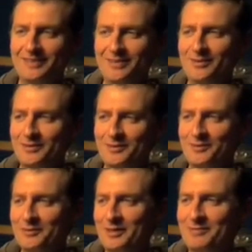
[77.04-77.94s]

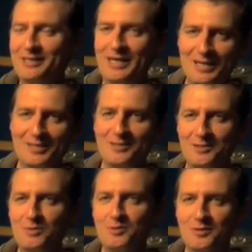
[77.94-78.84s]
or you have connections
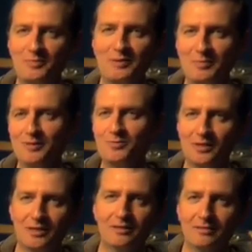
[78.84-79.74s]
to most of the people that
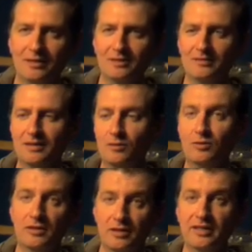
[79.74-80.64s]
work in a
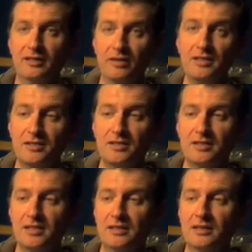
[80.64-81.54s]
lot of the creative
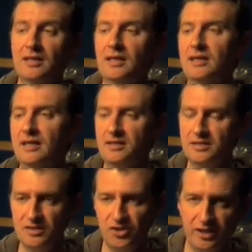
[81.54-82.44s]
industries here, and
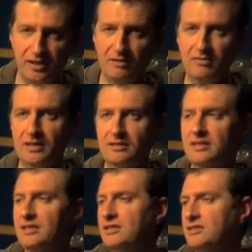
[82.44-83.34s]
there's a sharing of
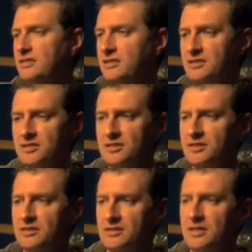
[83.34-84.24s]
ideas, and
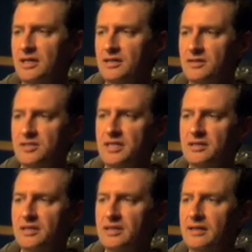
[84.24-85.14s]
there's
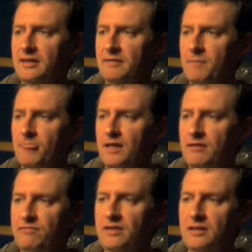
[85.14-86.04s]
certainly a
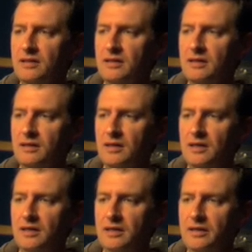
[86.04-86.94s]
feeling that
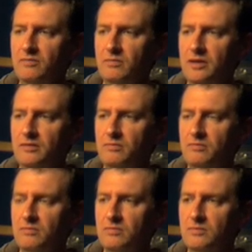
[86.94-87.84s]

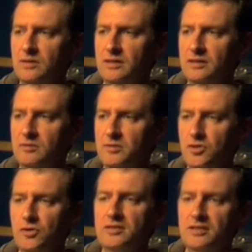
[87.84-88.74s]
in the
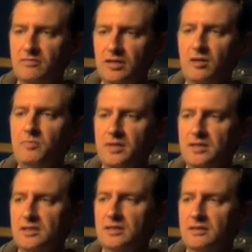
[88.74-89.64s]
majority of the
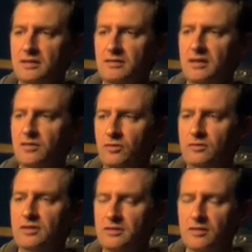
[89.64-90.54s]
companies here, that not
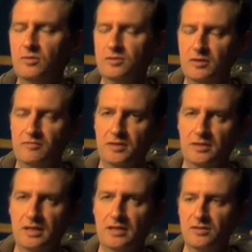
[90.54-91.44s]
only do they want to have
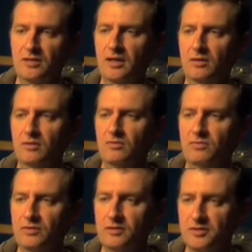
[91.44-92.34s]
success
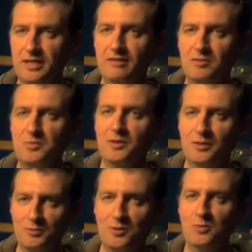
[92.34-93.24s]
for themselves, but they
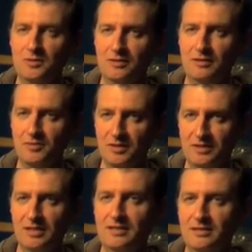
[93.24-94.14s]
also want to have
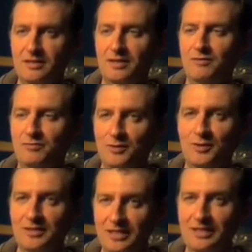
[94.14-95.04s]
success for
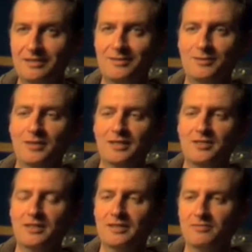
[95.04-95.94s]
Dundee,
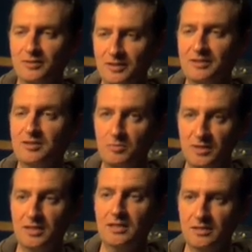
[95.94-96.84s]
for Dundee to be
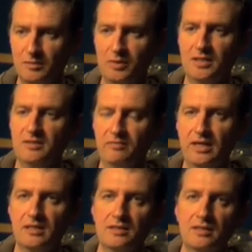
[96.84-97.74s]
seen as a place of
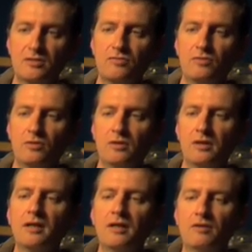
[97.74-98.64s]
excellence for
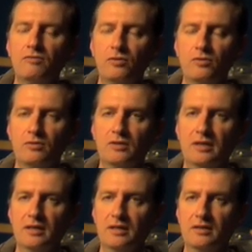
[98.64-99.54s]

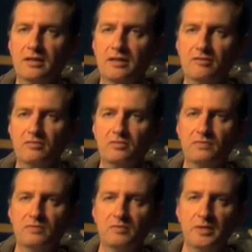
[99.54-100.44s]
the
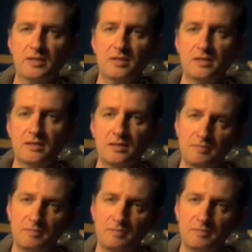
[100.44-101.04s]
creative businesses.